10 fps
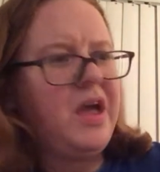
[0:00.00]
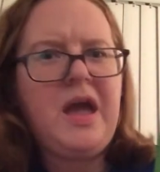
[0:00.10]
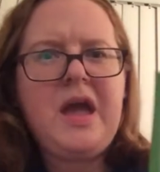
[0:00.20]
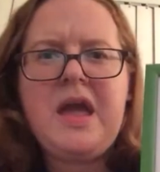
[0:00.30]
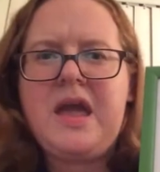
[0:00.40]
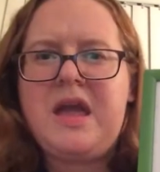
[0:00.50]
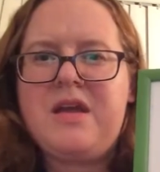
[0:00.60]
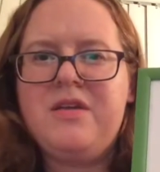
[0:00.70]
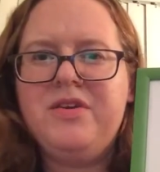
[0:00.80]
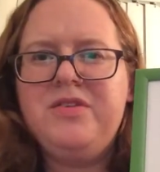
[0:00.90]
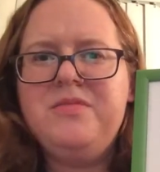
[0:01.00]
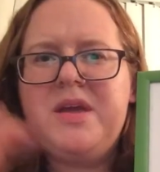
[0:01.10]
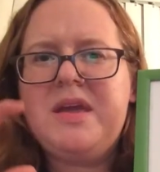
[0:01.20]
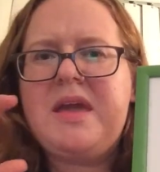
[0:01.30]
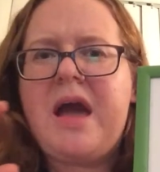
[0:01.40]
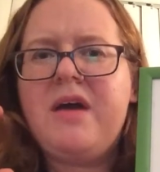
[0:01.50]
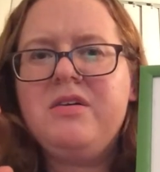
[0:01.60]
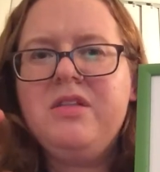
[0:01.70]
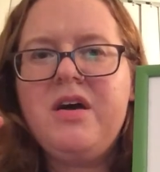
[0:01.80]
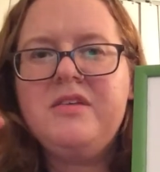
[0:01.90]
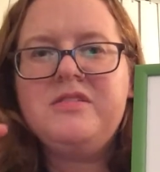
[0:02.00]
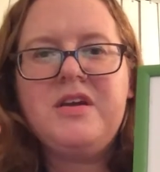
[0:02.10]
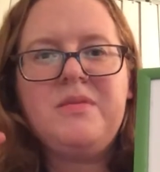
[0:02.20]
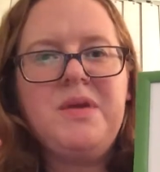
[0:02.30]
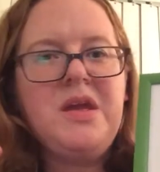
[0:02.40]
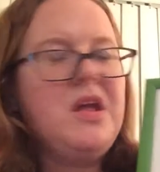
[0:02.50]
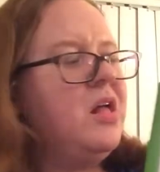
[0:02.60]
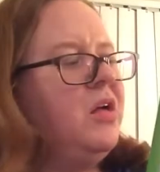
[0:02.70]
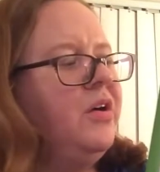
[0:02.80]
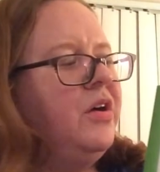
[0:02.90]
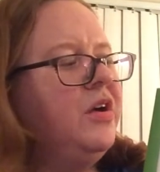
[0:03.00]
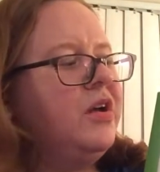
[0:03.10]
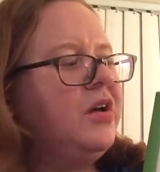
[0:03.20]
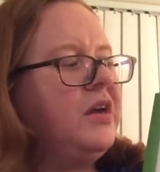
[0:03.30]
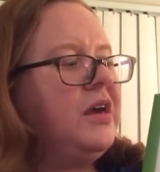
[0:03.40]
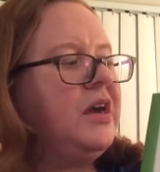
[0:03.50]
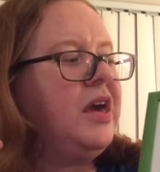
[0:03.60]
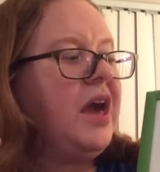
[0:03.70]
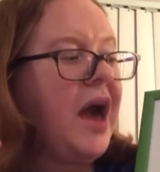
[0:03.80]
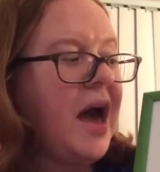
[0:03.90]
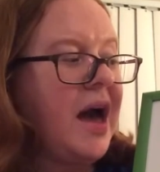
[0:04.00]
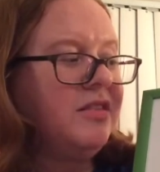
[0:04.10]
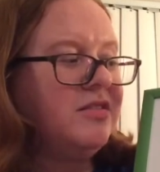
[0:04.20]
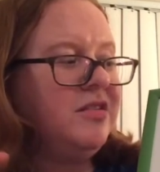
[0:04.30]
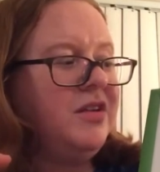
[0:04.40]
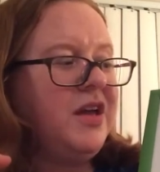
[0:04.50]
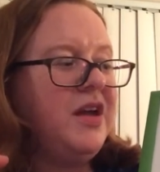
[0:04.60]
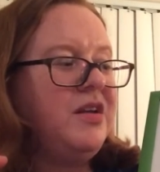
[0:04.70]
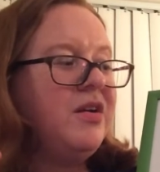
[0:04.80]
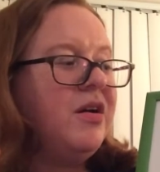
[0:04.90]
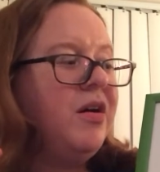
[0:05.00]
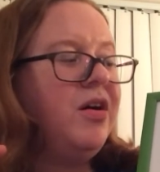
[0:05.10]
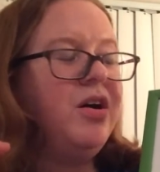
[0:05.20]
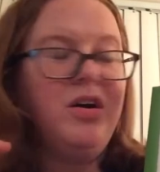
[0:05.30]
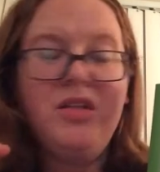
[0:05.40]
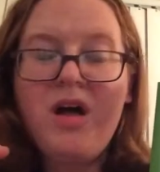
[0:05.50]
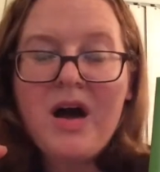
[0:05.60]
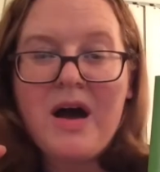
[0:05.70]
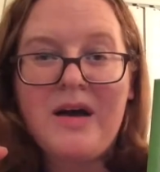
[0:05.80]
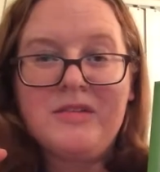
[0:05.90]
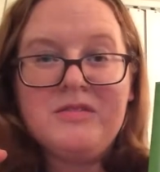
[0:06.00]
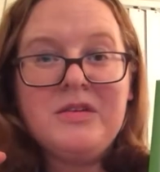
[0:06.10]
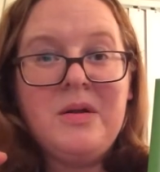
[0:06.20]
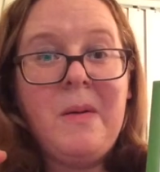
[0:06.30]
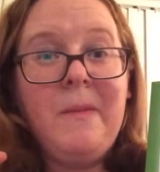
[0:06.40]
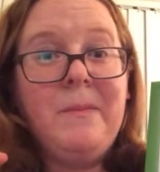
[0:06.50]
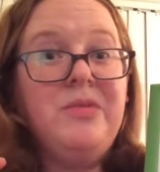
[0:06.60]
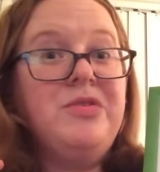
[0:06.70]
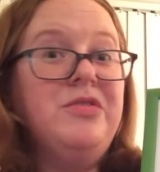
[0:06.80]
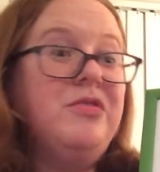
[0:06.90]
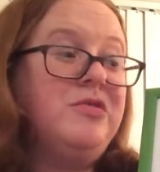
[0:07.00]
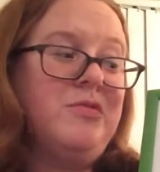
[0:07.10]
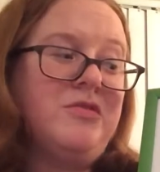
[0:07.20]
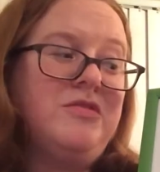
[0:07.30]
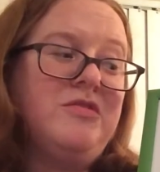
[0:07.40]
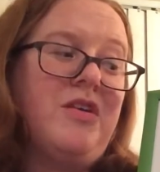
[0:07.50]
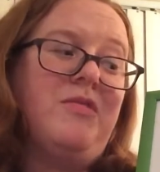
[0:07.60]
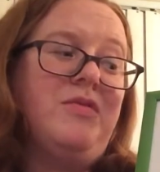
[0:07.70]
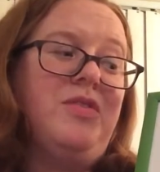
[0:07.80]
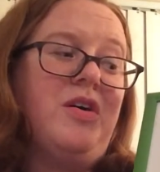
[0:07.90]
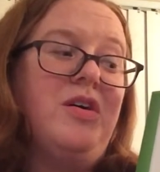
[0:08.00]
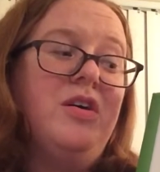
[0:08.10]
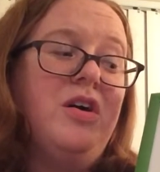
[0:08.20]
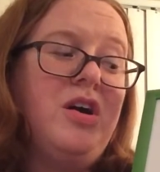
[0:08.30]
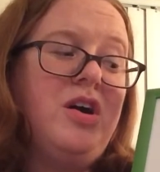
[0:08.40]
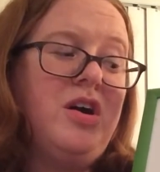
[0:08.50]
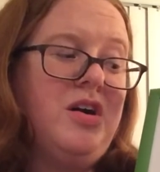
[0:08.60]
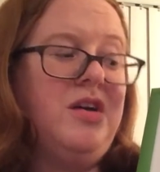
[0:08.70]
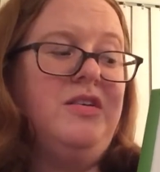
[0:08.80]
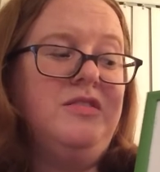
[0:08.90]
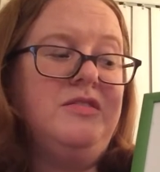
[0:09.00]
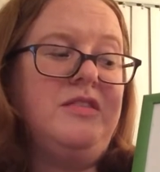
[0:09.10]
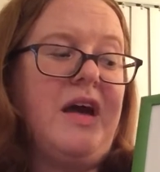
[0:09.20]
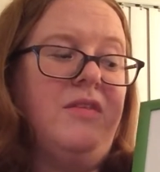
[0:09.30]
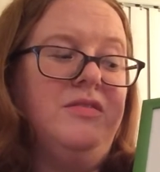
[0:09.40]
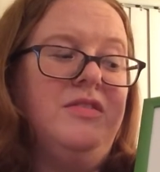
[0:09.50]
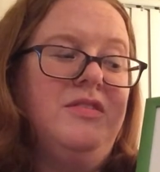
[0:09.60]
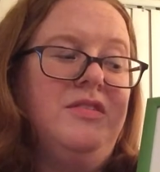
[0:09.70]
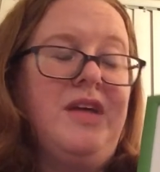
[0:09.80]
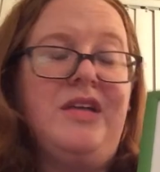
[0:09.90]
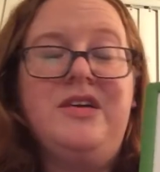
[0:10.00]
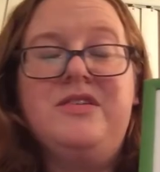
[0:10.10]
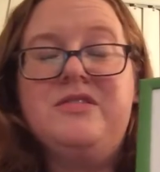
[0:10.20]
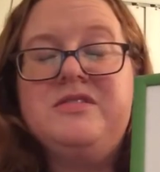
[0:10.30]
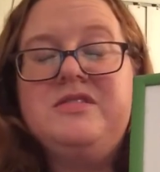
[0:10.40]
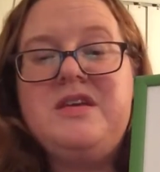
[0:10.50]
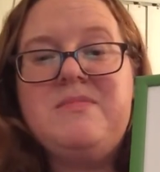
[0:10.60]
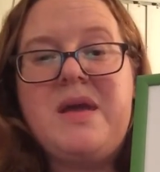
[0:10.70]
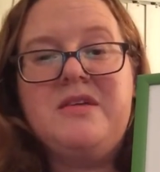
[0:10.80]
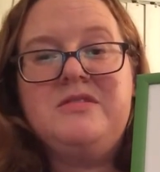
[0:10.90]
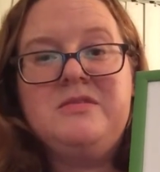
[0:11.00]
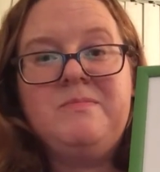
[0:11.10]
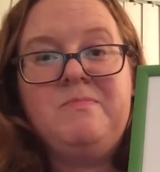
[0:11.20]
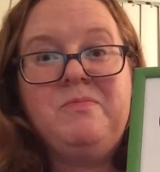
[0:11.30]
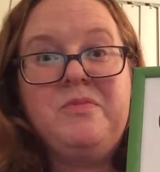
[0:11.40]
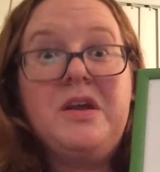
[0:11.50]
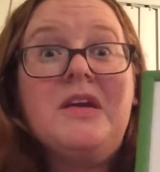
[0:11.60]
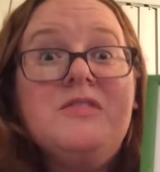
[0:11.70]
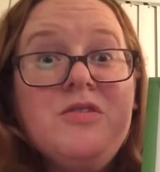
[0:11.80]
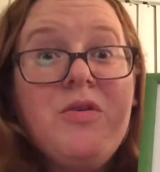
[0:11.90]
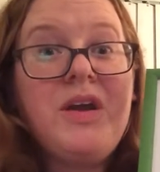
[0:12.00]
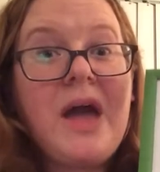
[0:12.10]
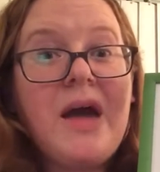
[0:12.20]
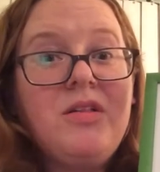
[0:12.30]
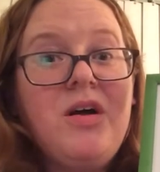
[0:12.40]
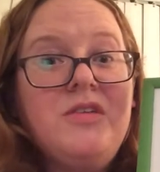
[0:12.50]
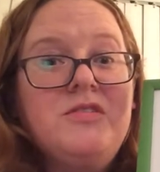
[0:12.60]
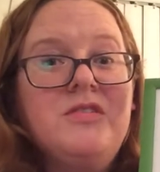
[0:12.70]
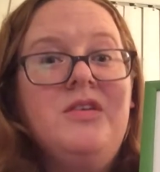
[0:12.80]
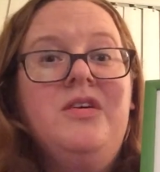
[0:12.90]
Hey, can you make cat claws like me? Cat and claws. Both of those words start with the k sound that letter C makes. Can I see your cat claws?